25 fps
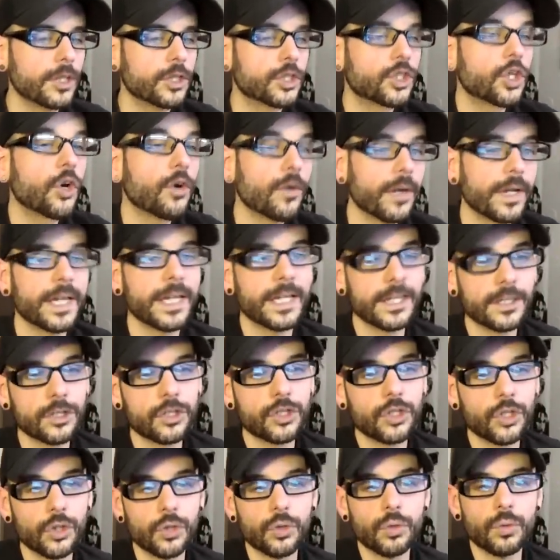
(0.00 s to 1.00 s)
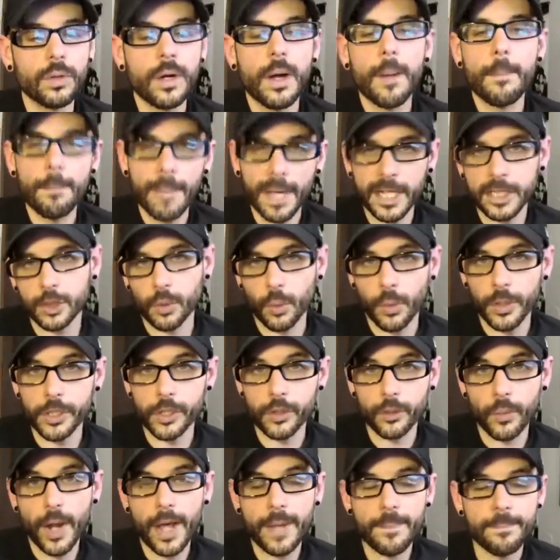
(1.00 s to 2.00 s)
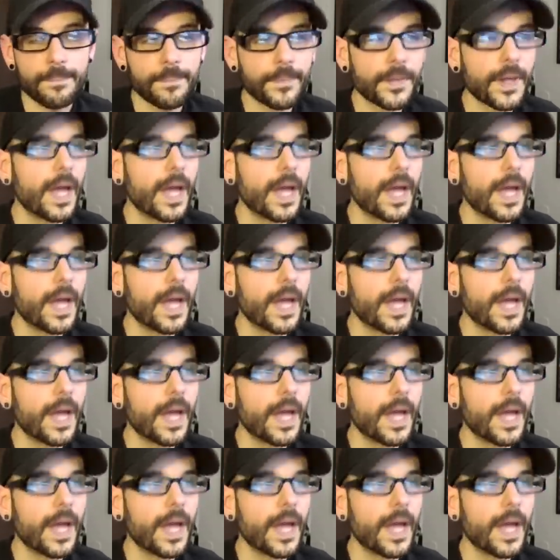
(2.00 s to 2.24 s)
turning into Metroid Dread.